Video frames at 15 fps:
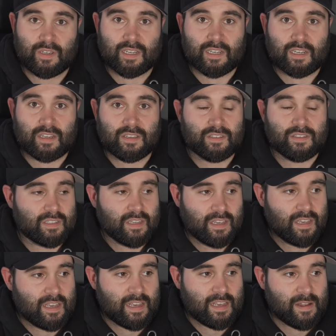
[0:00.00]
because
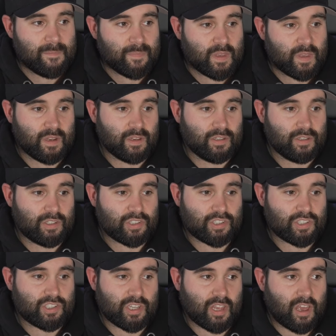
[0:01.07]
you know, you
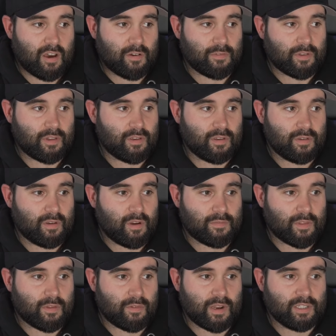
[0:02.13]
just after the
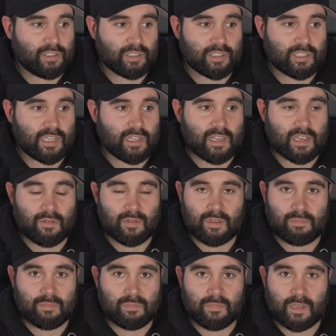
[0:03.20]
range, you sit there with a,
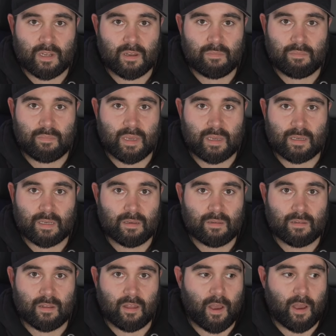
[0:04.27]
you know, big
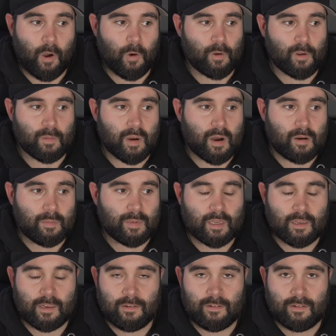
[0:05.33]
like hog
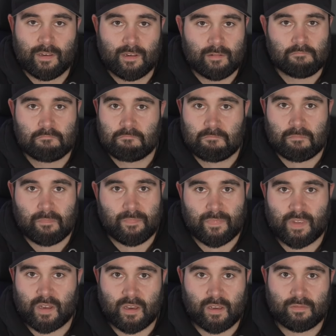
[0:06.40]
barbecue,
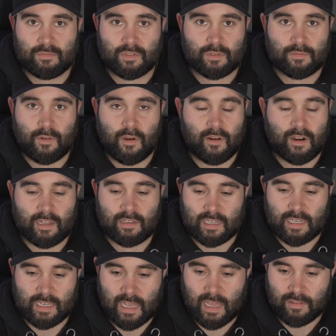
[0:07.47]
you know, just firing at
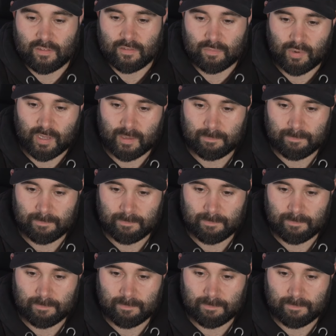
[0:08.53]
tin cans. It's brilliant.